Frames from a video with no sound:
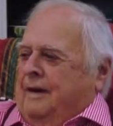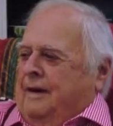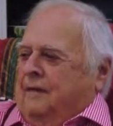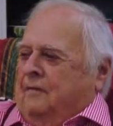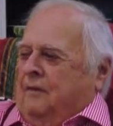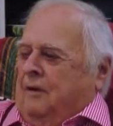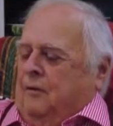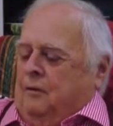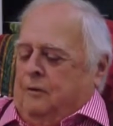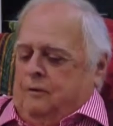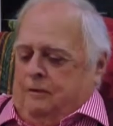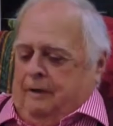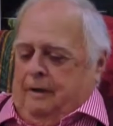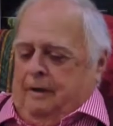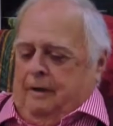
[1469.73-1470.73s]
if there
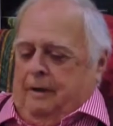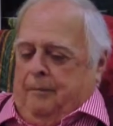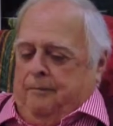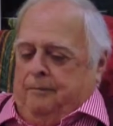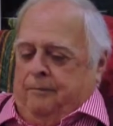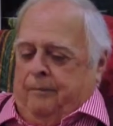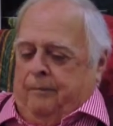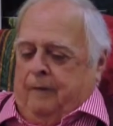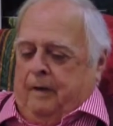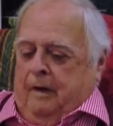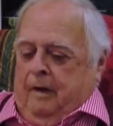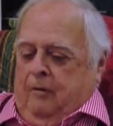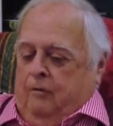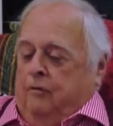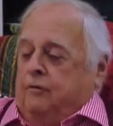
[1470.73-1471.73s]
was a uh,
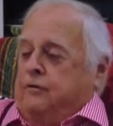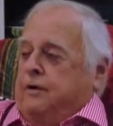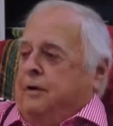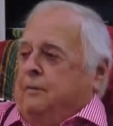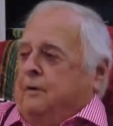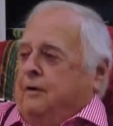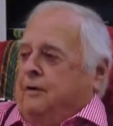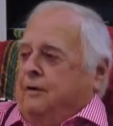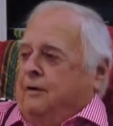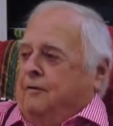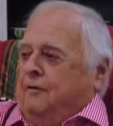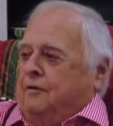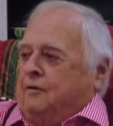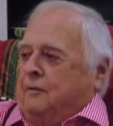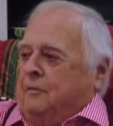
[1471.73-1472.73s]
recipient
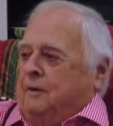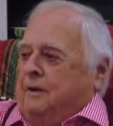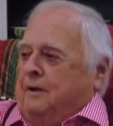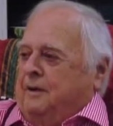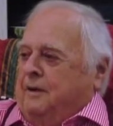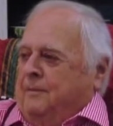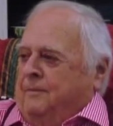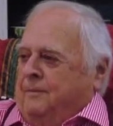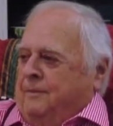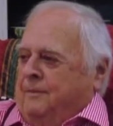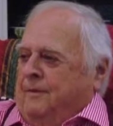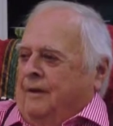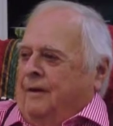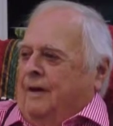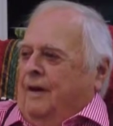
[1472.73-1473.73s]
of a subpoena
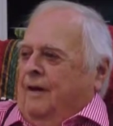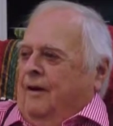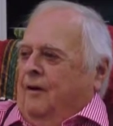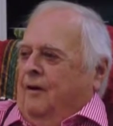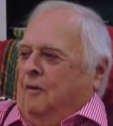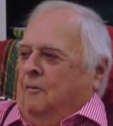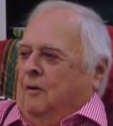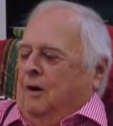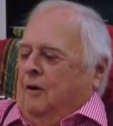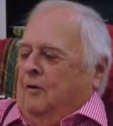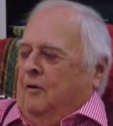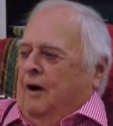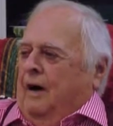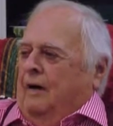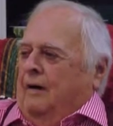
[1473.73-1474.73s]
on my
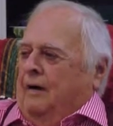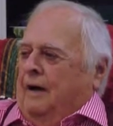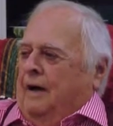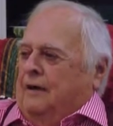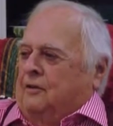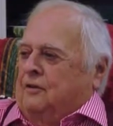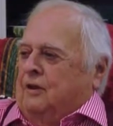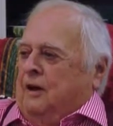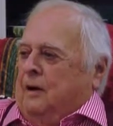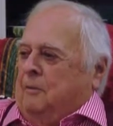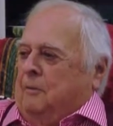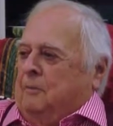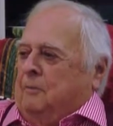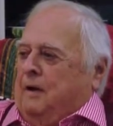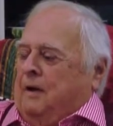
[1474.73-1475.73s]
route, I'd
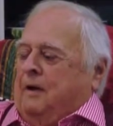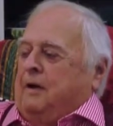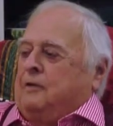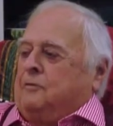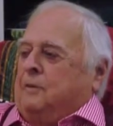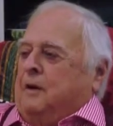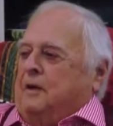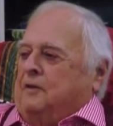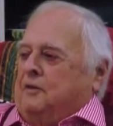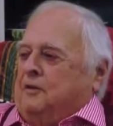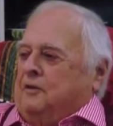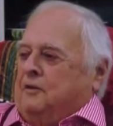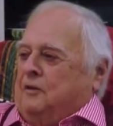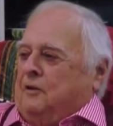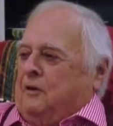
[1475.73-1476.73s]
stop and make
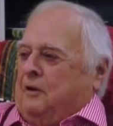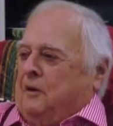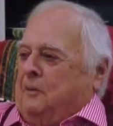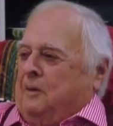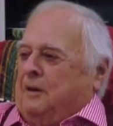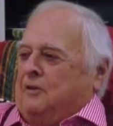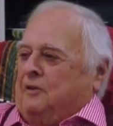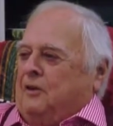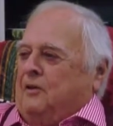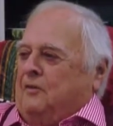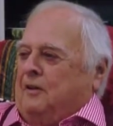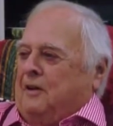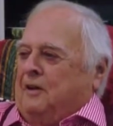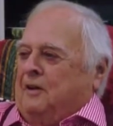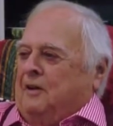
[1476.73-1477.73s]
expenses, you know, by
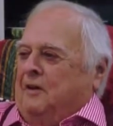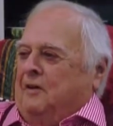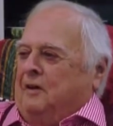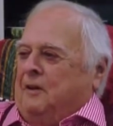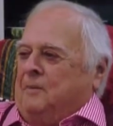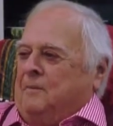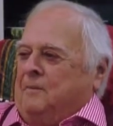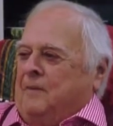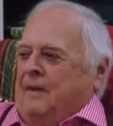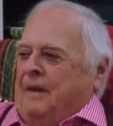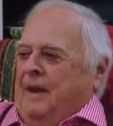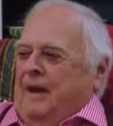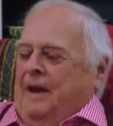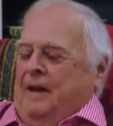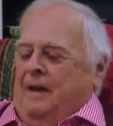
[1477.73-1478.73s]
serving it on him.
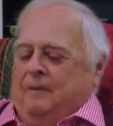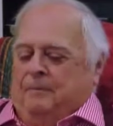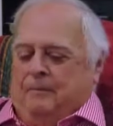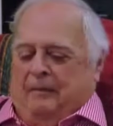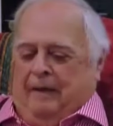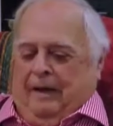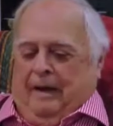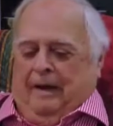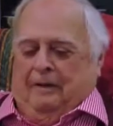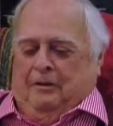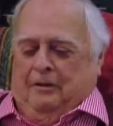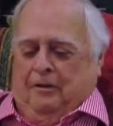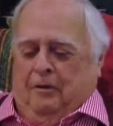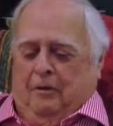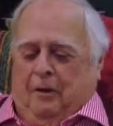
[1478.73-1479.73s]
And
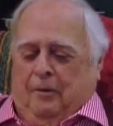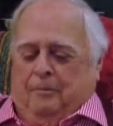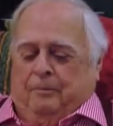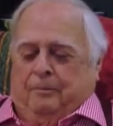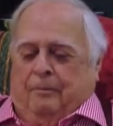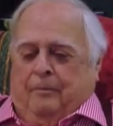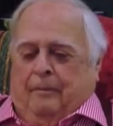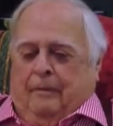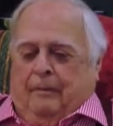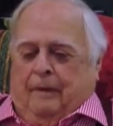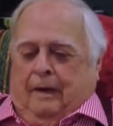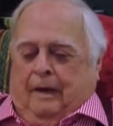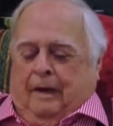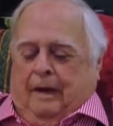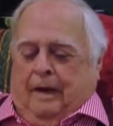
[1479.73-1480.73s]
so um,
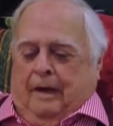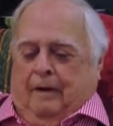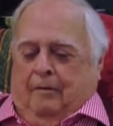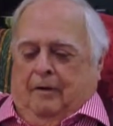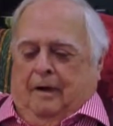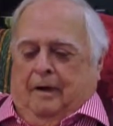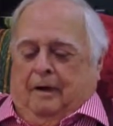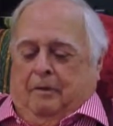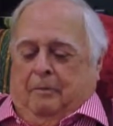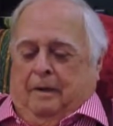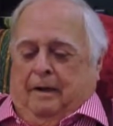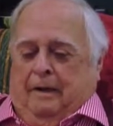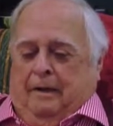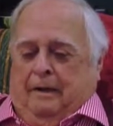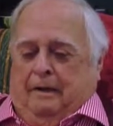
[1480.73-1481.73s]
I rang the
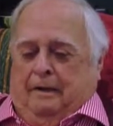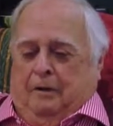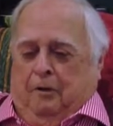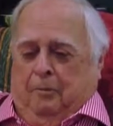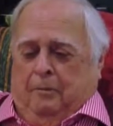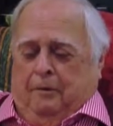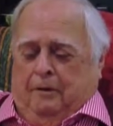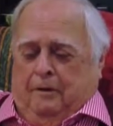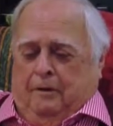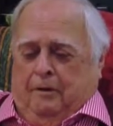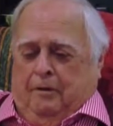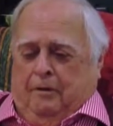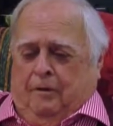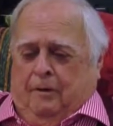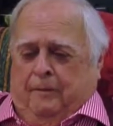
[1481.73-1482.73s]
bell and opened the
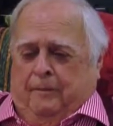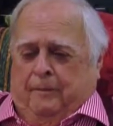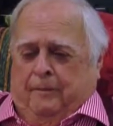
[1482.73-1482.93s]
door.